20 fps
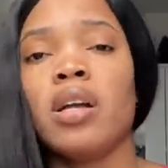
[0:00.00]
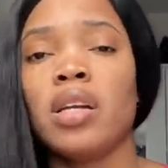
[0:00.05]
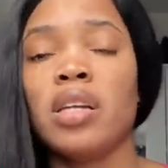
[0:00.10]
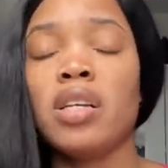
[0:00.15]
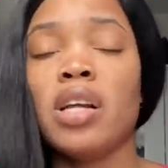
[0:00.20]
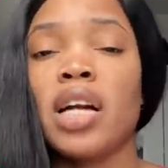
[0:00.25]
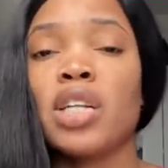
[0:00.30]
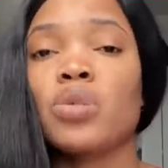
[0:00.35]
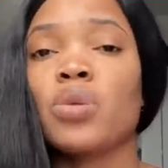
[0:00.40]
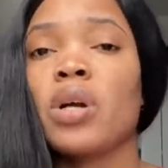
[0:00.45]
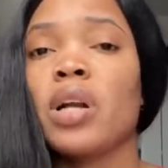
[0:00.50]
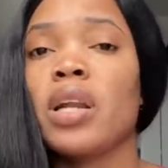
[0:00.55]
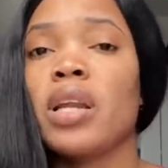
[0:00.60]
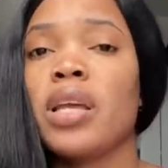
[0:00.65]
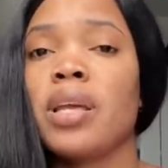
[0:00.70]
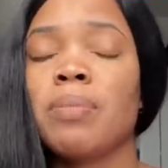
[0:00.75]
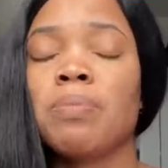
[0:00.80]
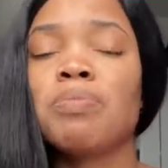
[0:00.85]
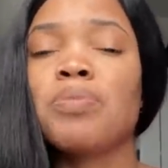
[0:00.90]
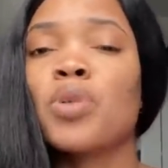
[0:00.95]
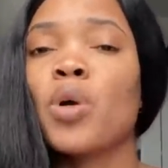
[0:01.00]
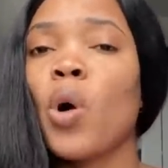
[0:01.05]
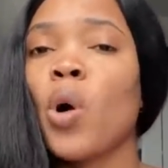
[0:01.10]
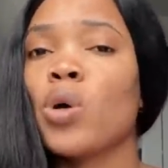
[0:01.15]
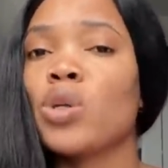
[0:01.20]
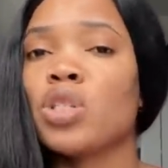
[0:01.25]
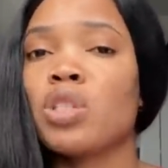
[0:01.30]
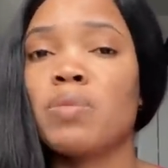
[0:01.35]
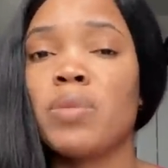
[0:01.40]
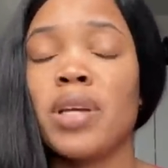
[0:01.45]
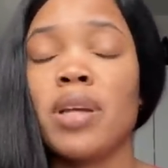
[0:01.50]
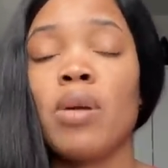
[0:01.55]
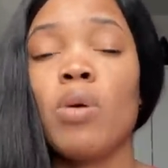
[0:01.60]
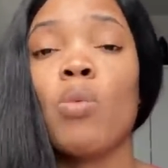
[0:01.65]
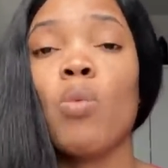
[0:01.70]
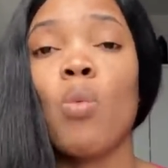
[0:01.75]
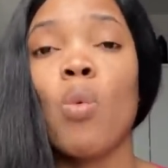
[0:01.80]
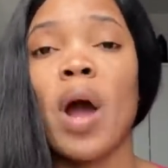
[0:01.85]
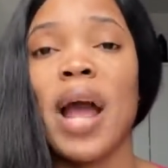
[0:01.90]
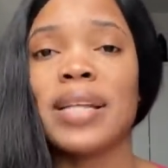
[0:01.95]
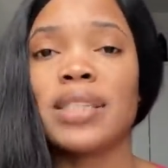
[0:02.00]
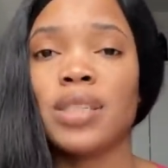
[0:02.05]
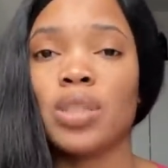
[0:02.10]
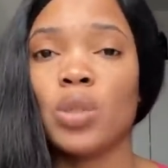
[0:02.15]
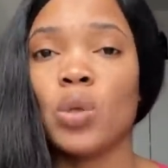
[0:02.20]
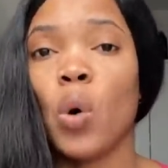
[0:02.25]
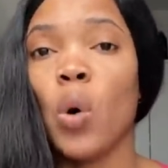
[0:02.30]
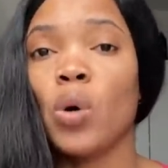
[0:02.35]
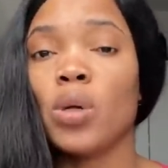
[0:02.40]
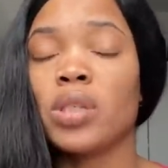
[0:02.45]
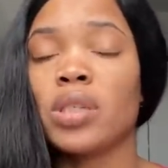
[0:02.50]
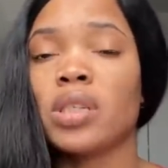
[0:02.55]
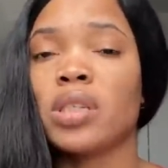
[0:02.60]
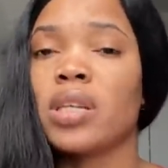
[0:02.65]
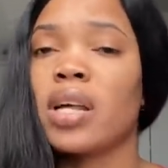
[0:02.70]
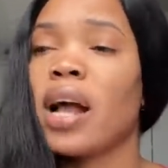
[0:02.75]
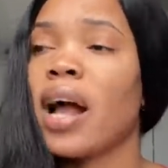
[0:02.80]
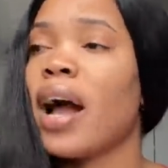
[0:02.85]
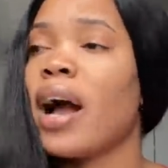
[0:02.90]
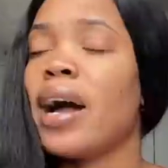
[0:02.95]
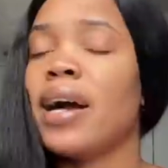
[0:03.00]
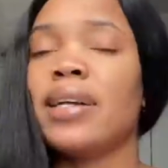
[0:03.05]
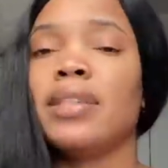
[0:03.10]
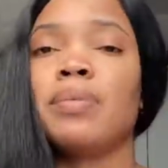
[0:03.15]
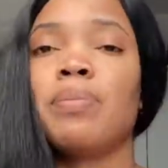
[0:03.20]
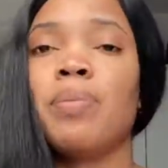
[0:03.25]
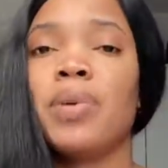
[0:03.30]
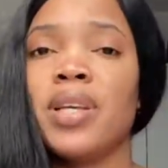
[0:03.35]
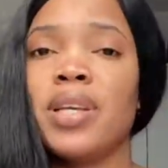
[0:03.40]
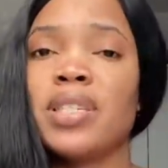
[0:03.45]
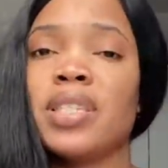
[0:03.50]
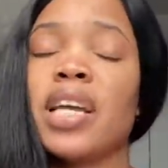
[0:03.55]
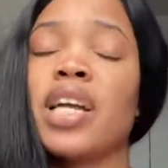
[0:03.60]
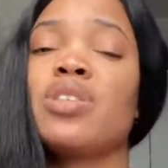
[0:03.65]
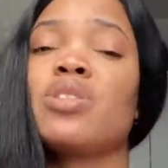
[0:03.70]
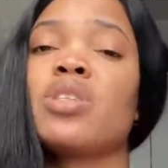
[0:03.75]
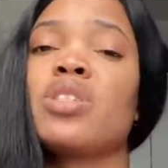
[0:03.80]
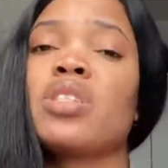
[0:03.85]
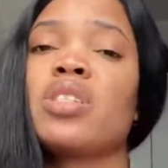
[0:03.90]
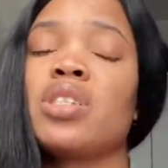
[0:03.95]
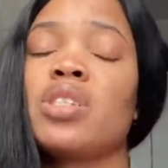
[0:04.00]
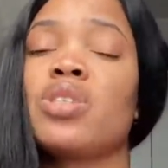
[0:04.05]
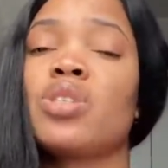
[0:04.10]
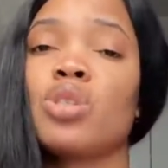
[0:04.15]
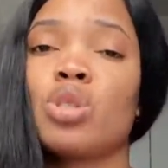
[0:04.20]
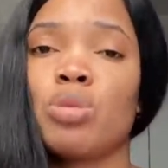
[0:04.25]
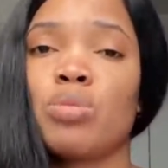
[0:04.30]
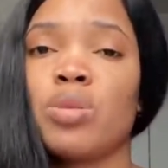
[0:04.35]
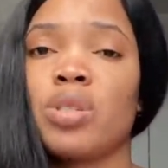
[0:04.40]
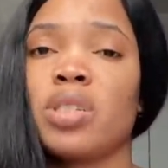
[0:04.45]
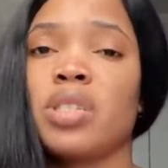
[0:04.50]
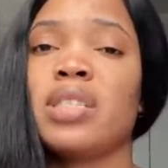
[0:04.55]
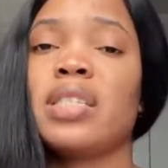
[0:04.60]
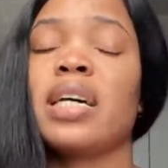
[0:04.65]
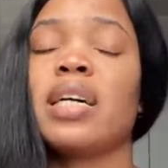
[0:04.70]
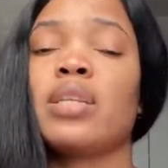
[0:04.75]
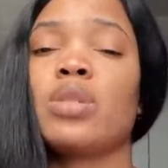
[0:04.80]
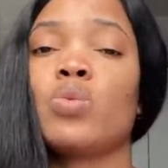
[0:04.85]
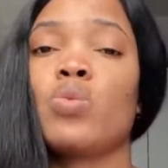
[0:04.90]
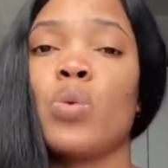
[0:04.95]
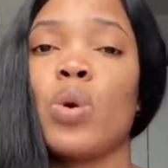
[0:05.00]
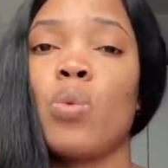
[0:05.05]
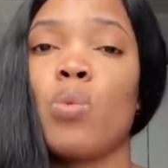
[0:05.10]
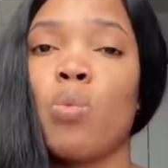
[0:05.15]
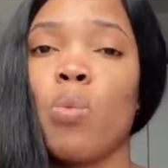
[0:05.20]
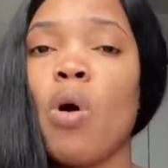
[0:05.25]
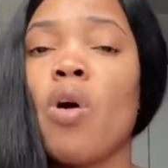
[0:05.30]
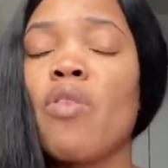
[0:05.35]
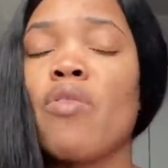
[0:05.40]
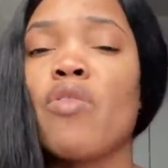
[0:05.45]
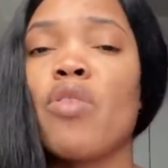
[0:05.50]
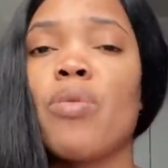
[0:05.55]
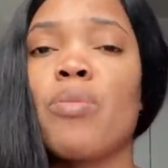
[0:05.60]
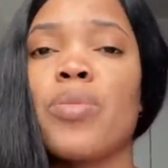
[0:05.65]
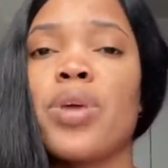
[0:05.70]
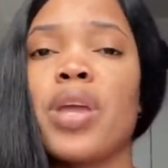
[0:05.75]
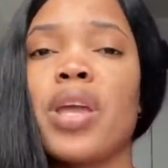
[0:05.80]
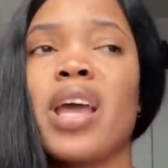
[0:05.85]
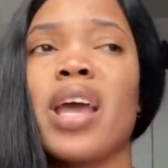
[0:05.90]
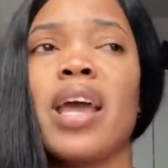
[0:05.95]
it actually cost me white dots, and please I just need something that will work for me.